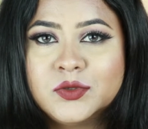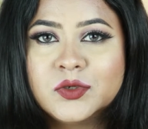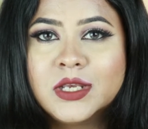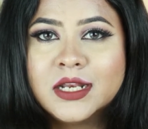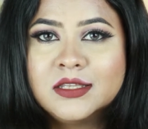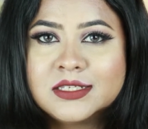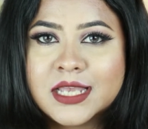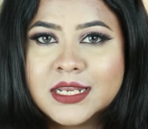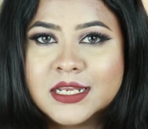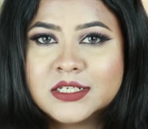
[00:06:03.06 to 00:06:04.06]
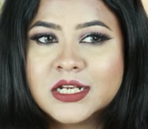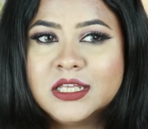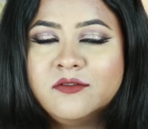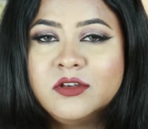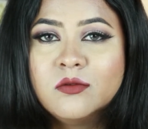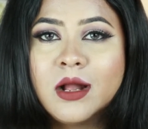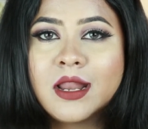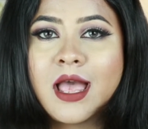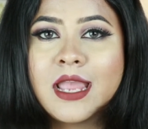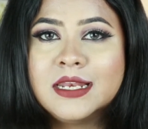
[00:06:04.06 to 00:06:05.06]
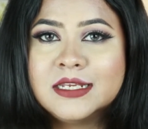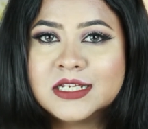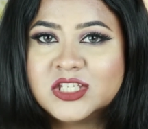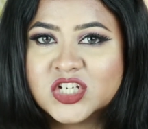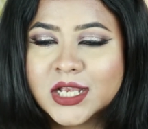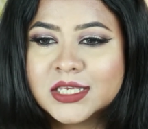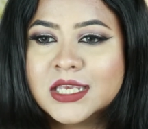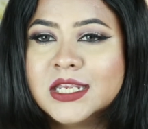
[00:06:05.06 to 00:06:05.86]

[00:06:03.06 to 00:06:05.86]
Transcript: to get this highlighter if you are a highlighter junkie.